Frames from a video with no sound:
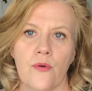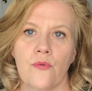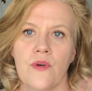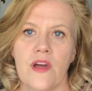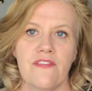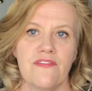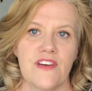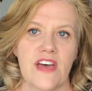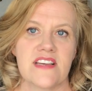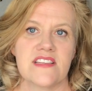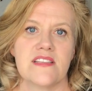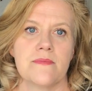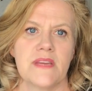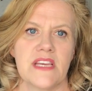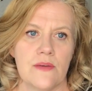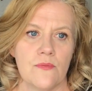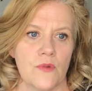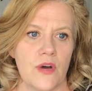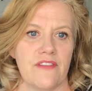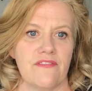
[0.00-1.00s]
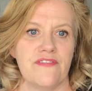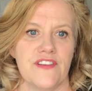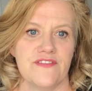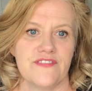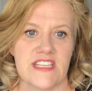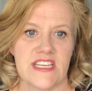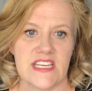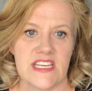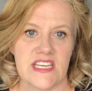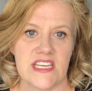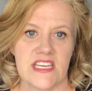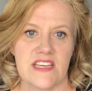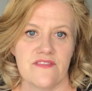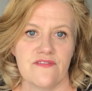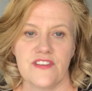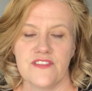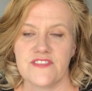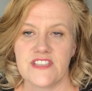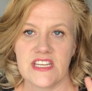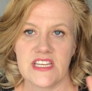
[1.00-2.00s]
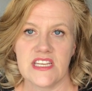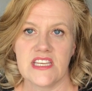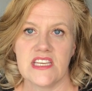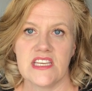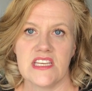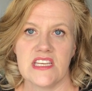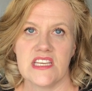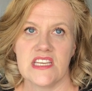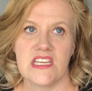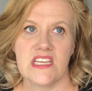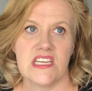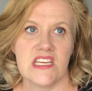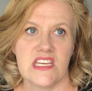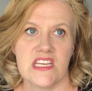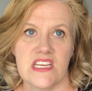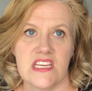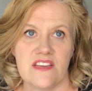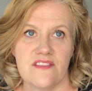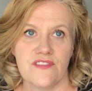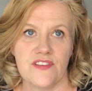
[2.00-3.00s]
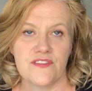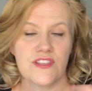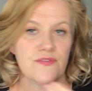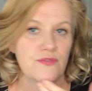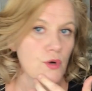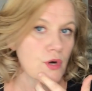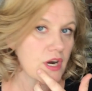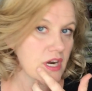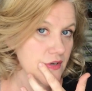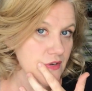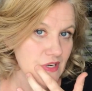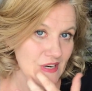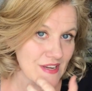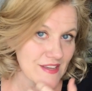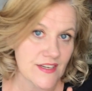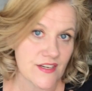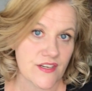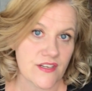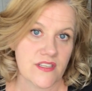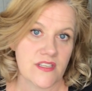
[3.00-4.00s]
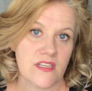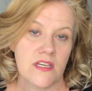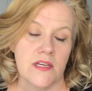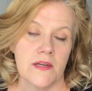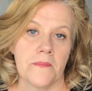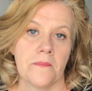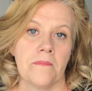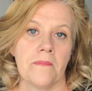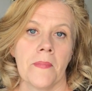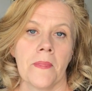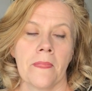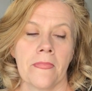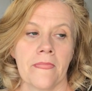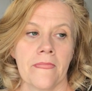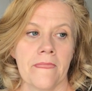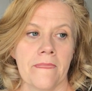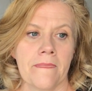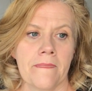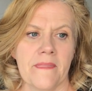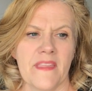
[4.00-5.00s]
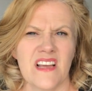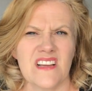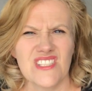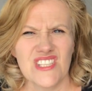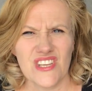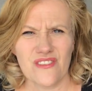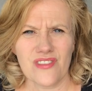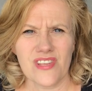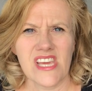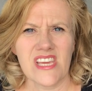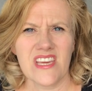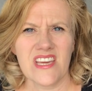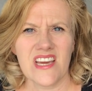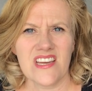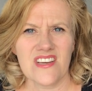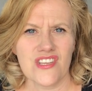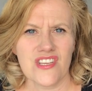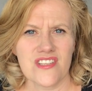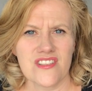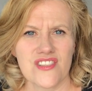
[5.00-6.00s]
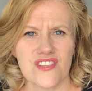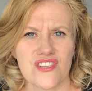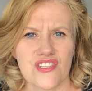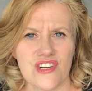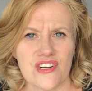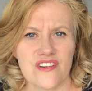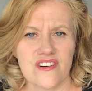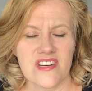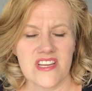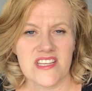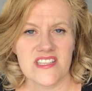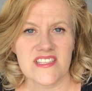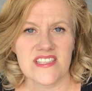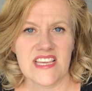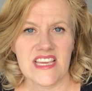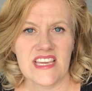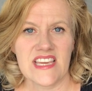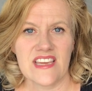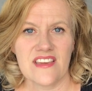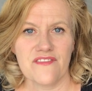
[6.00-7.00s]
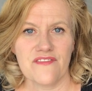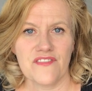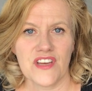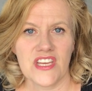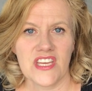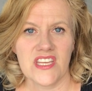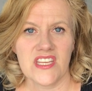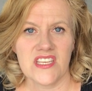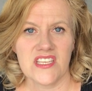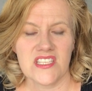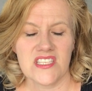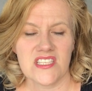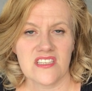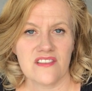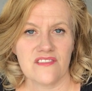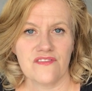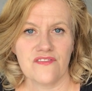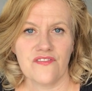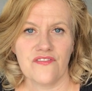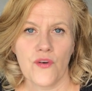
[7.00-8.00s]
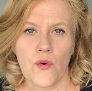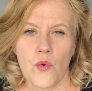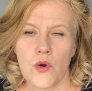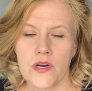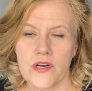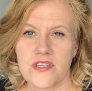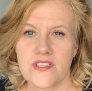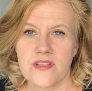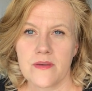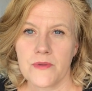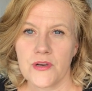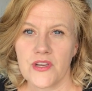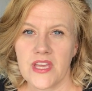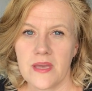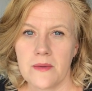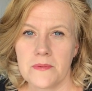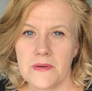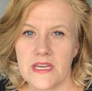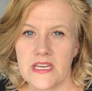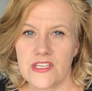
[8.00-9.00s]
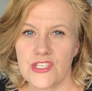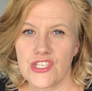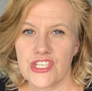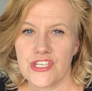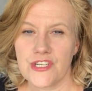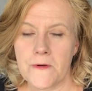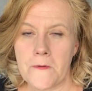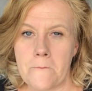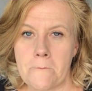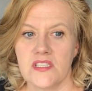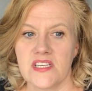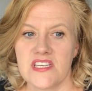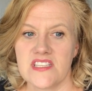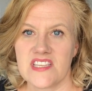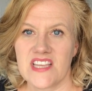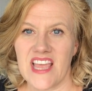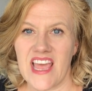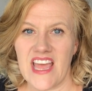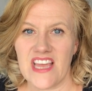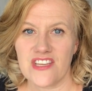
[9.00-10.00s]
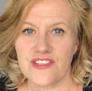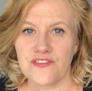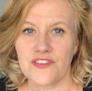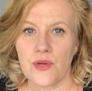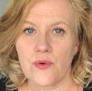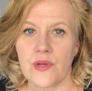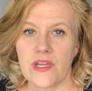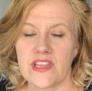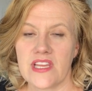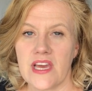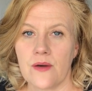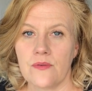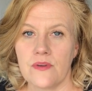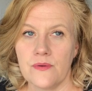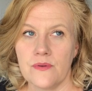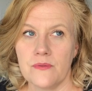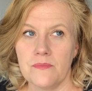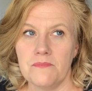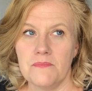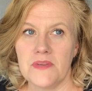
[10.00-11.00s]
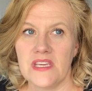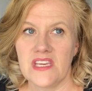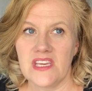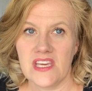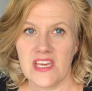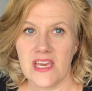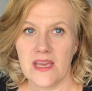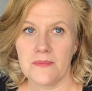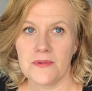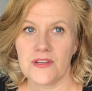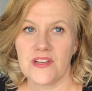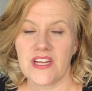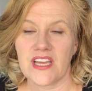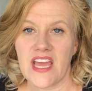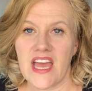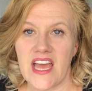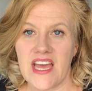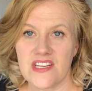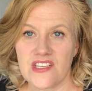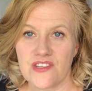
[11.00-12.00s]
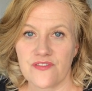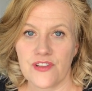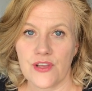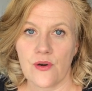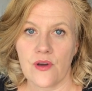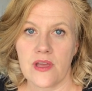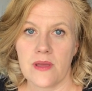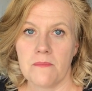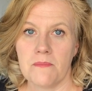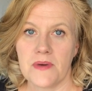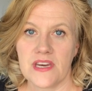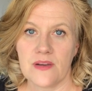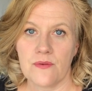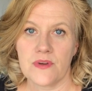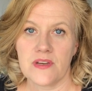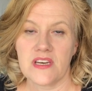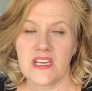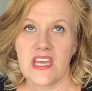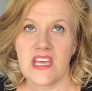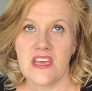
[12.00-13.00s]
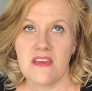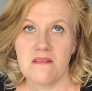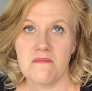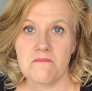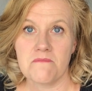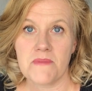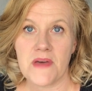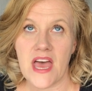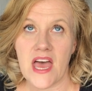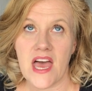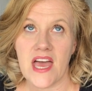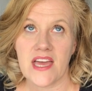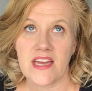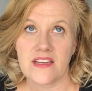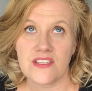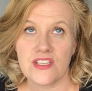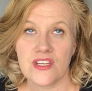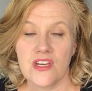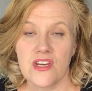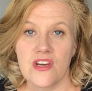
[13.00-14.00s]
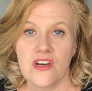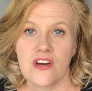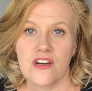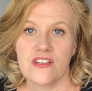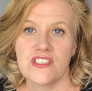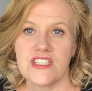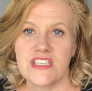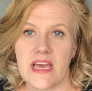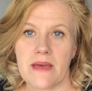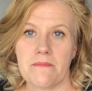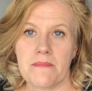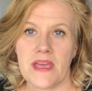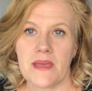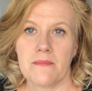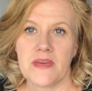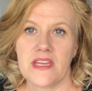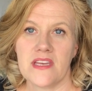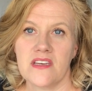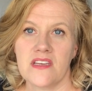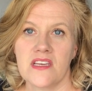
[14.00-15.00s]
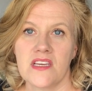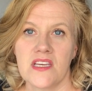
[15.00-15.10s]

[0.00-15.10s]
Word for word: rough estimate what 50 50 5400 dollars do you think i should start a sinking fund for summer camp next year because cash flowing that we would be able to cash flow it but it would impact our debt payment